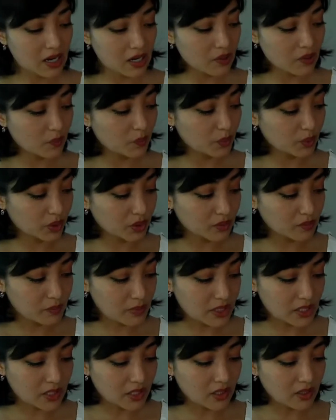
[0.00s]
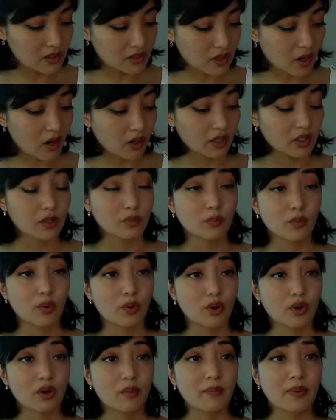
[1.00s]
would be talking
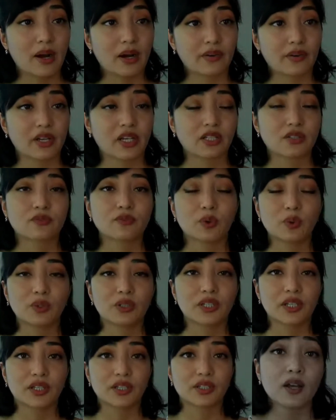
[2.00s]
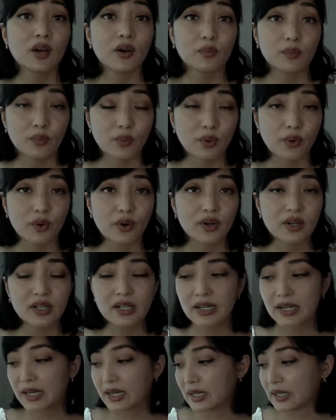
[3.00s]
more about exfoliation. More
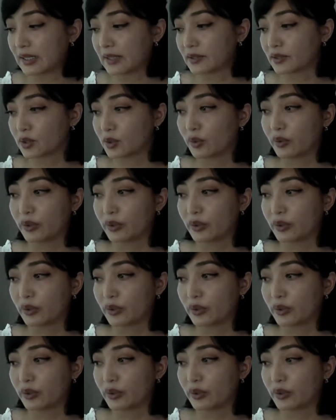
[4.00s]
is going